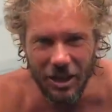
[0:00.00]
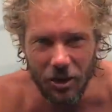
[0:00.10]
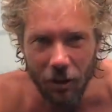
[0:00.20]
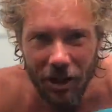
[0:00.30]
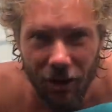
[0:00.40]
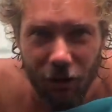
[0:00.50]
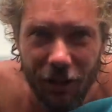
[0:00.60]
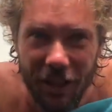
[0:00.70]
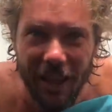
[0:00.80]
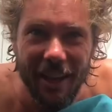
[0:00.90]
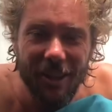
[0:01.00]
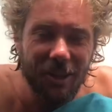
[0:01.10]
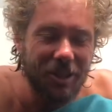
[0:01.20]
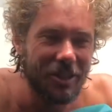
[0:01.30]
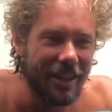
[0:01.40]
So I went and dove on the
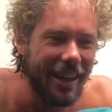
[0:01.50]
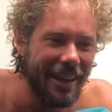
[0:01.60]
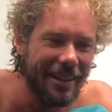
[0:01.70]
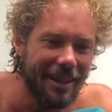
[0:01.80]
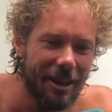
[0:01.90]
anchors, and